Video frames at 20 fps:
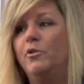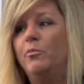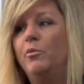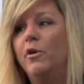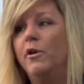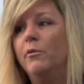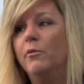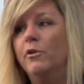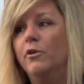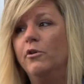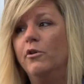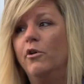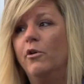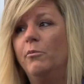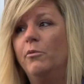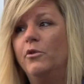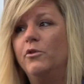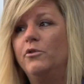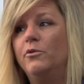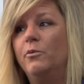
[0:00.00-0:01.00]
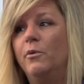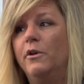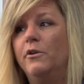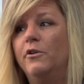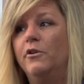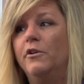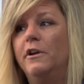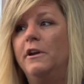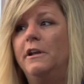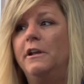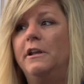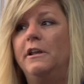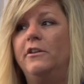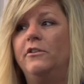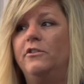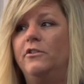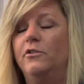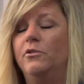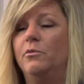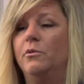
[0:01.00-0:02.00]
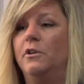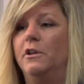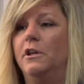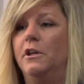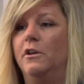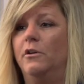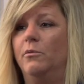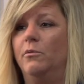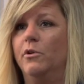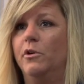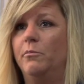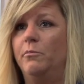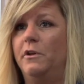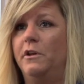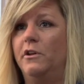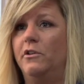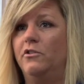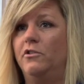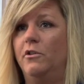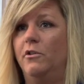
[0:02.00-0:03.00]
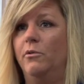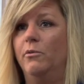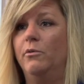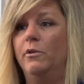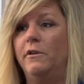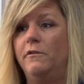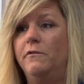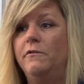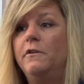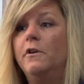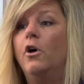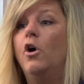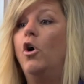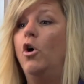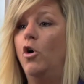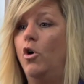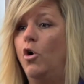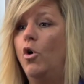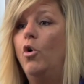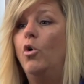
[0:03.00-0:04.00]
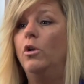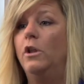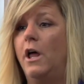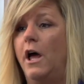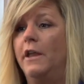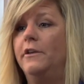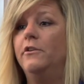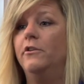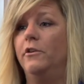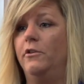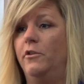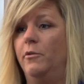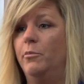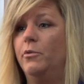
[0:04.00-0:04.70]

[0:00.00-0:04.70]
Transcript: the point where you're almost wondering, is this really going to work, because you don't really feel a whole lot during the